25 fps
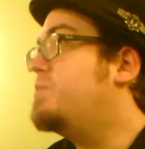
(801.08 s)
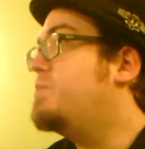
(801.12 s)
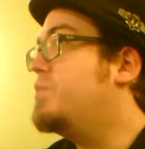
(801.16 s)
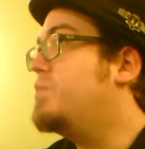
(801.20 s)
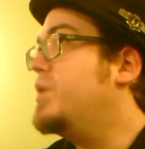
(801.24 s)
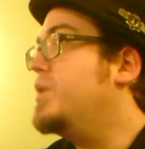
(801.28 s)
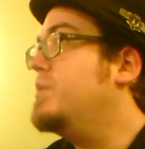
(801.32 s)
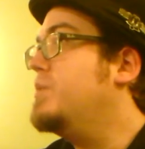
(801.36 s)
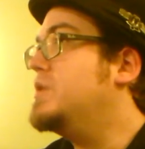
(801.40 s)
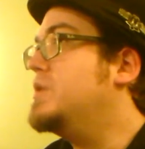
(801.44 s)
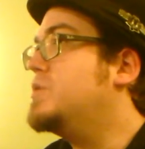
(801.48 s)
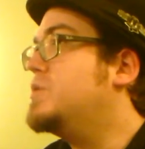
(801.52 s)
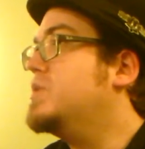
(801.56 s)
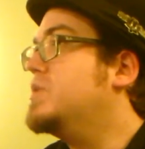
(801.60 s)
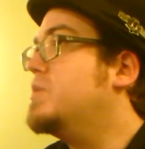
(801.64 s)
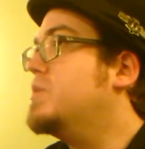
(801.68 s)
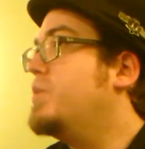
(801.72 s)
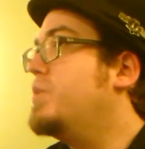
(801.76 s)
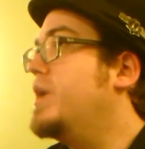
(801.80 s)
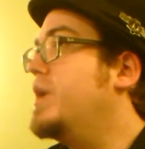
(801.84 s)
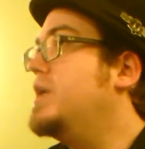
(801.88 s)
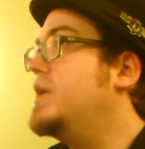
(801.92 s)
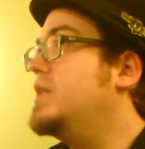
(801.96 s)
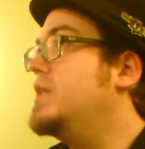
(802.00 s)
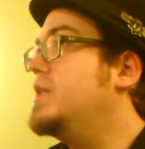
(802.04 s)
pretty much what the
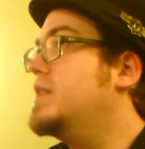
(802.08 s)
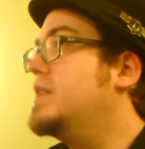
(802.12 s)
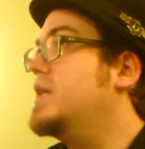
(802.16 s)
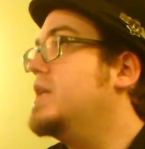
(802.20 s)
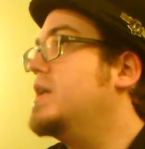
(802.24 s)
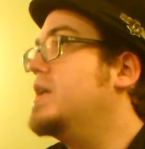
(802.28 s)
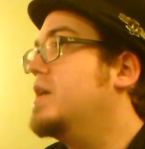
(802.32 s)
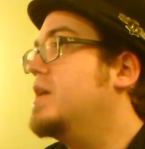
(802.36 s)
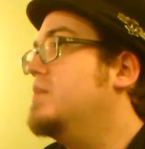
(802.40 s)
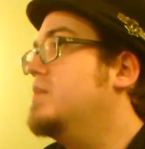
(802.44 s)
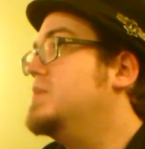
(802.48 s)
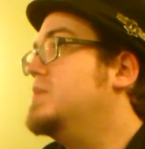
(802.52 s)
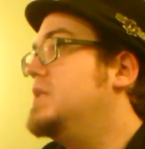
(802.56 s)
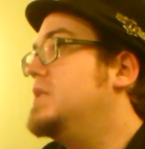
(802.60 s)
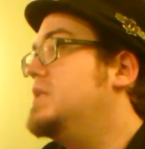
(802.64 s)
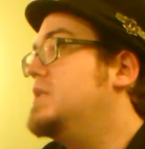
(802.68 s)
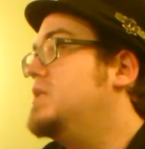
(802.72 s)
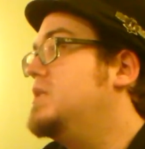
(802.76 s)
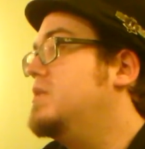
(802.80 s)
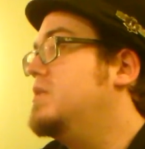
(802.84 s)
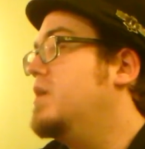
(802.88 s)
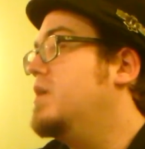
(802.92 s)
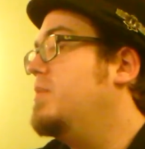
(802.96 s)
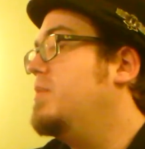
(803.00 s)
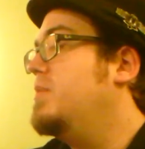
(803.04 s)
branding thing comes
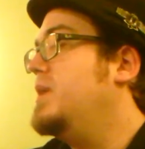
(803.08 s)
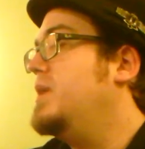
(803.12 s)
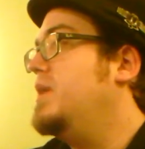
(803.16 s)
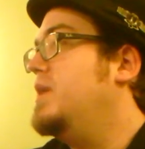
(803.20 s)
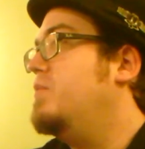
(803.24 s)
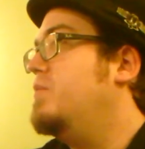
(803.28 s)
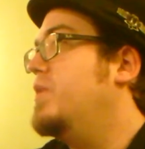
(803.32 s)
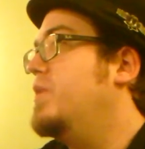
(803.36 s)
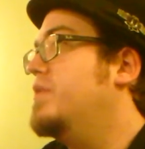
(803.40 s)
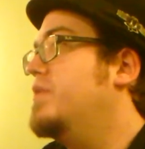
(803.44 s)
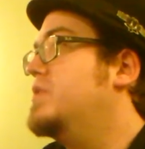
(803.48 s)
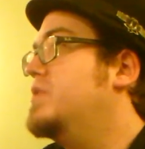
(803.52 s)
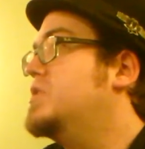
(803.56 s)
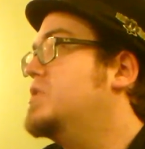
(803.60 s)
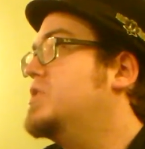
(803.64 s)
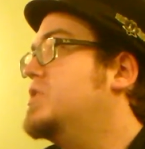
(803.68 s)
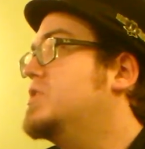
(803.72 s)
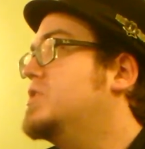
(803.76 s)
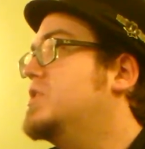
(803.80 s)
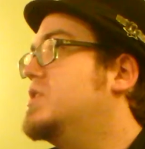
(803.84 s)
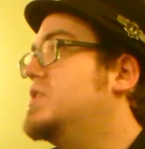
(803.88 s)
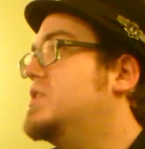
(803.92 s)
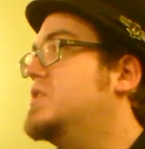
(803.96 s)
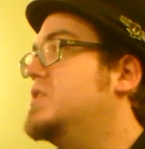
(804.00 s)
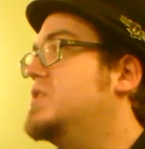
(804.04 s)
into. I mean, whether it's
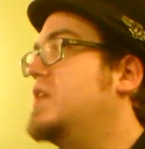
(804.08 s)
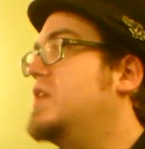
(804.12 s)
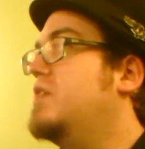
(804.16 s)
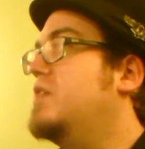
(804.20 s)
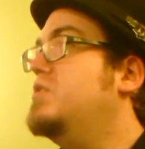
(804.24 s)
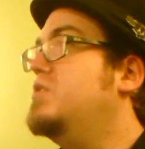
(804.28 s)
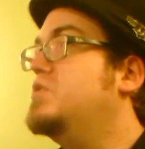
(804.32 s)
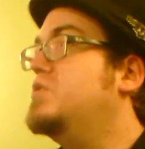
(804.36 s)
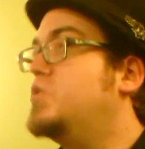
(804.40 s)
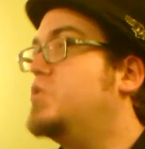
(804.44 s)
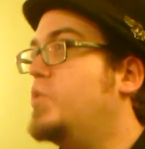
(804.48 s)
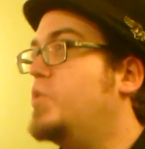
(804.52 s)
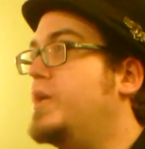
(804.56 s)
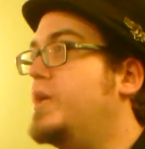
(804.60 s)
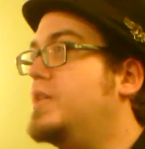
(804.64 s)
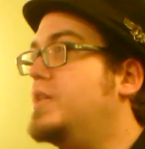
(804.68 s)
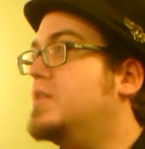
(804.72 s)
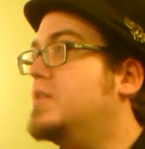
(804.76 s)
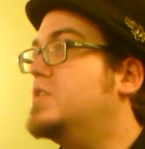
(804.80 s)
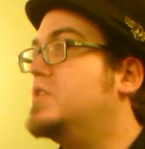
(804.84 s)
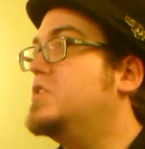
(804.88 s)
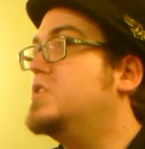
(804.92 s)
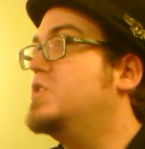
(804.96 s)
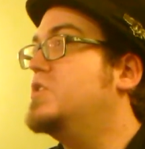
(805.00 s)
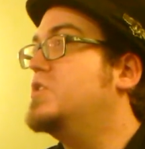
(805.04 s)
just this is how you tweet,
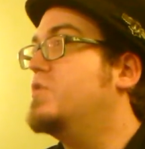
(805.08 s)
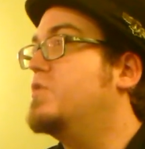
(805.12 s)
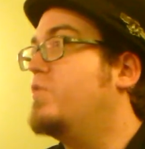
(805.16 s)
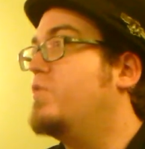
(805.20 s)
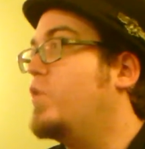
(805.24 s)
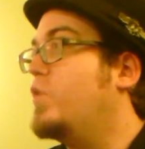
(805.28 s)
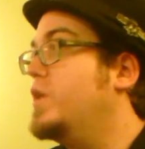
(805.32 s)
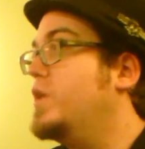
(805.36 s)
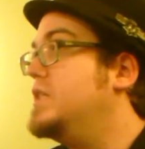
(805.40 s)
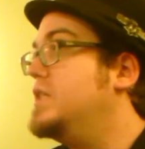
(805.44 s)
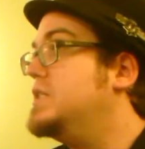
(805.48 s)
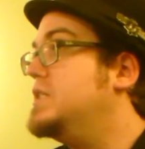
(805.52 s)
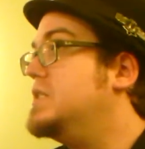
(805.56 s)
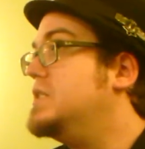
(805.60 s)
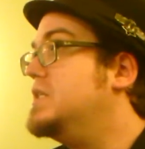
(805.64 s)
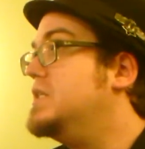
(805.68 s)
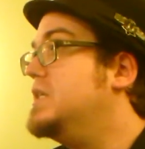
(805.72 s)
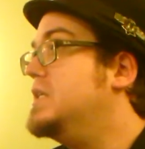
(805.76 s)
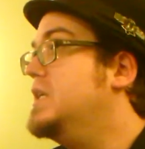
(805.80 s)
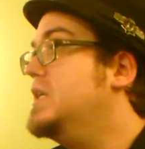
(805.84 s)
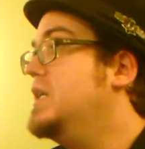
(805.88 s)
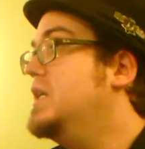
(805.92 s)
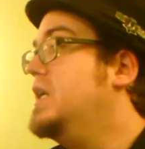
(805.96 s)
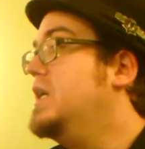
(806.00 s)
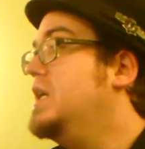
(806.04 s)
this is your voice.
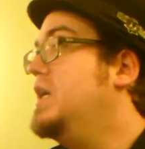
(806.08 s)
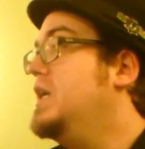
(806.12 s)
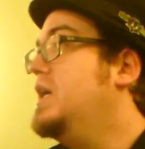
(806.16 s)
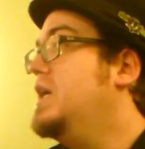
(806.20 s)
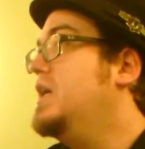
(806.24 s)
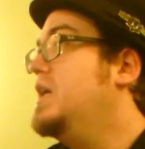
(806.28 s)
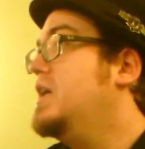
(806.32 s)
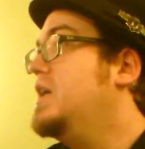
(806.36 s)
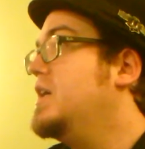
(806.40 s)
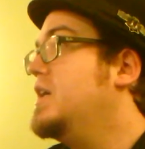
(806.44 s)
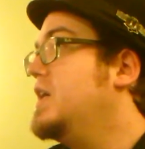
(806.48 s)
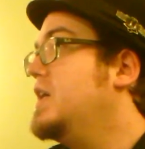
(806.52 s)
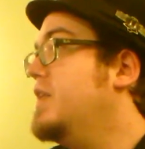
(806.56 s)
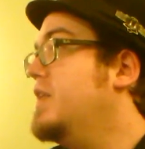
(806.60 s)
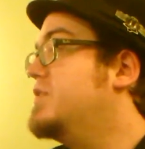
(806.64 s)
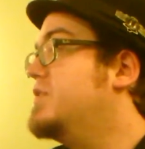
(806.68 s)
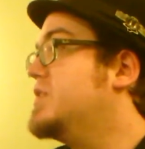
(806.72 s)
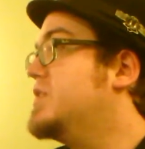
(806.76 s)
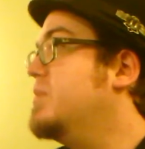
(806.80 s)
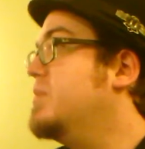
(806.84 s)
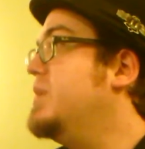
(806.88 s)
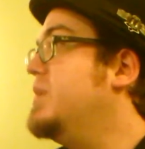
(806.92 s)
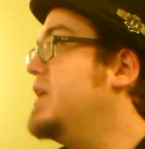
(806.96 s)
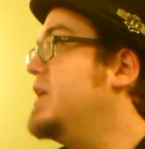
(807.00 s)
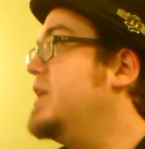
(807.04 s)
If
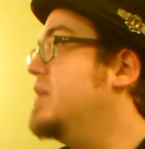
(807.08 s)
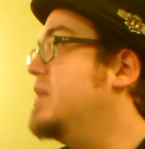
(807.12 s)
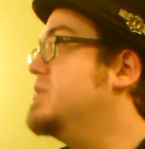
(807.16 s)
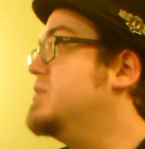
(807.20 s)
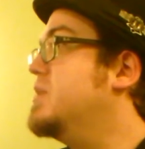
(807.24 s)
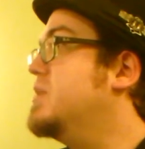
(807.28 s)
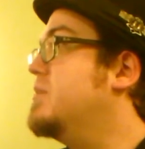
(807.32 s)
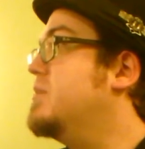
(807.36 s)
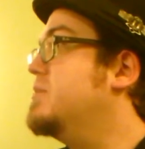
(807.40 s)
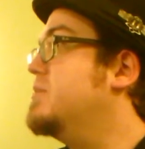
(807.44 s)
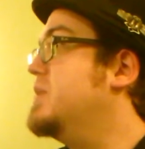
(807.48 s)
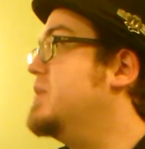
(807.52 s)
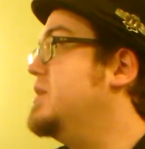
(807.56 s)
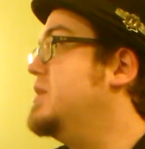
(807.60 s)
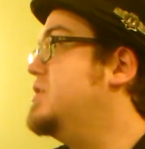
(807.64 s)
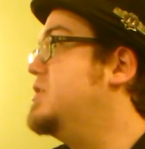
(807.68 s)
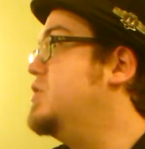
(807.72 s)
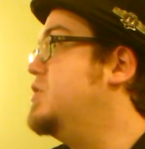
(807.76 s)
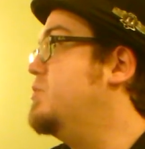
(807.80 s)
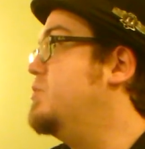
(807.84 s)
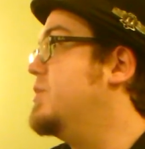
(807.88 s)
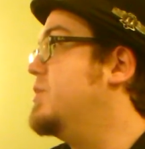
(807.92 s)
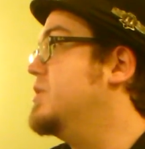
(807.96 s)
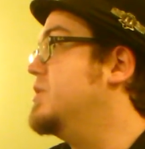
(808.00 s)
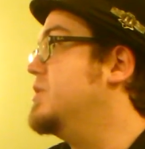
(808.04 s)
somebody comes out
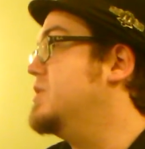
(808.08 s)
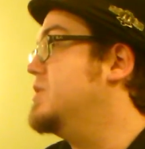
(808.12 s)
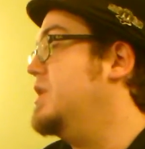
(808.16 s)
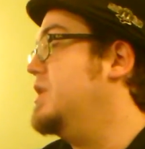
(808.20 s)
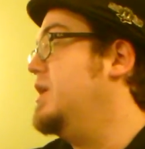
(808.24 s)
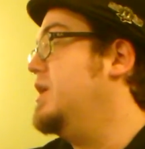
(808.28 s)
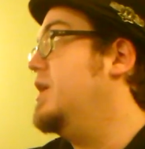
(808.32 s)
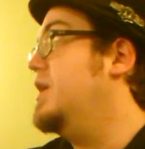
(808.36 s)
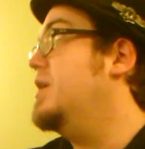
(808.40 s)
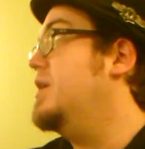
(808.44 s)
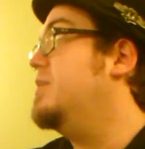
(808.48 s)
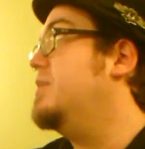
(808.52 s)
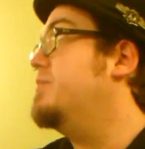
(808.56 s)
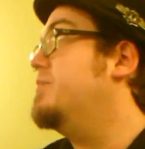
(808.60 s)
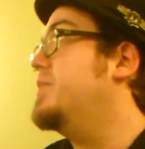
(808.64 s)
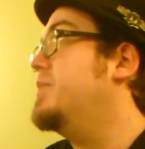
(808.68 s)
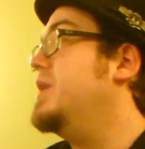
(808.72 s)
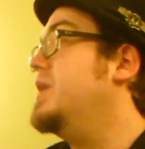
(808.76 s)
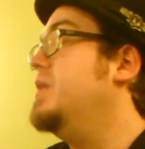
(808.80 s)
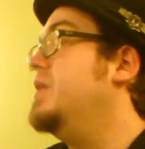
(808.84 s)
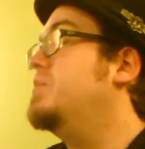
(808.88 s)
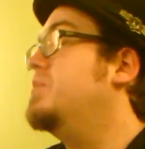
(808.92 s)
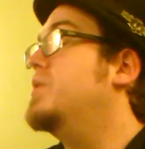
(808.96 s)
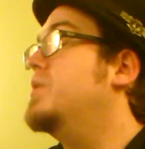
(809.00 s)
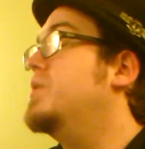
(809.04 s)
into you
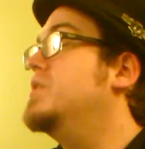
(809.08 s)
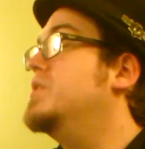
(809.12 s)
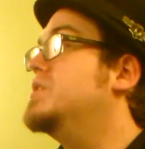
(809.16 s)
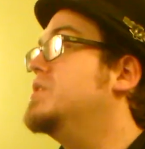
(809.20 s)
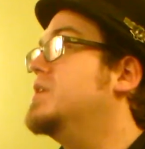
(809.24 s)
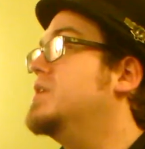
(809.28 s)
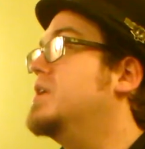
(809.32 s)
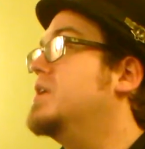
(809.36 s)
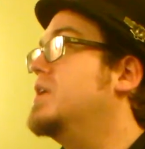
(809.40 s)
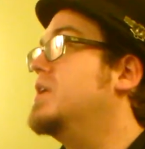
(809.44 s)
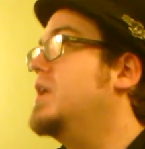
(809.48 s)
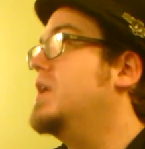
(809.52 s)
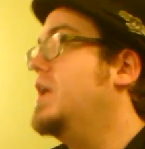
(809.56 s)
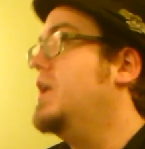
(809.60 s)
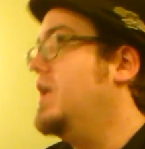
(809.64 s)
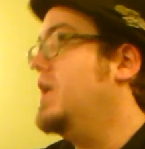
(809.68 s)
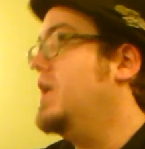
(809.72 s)
in person,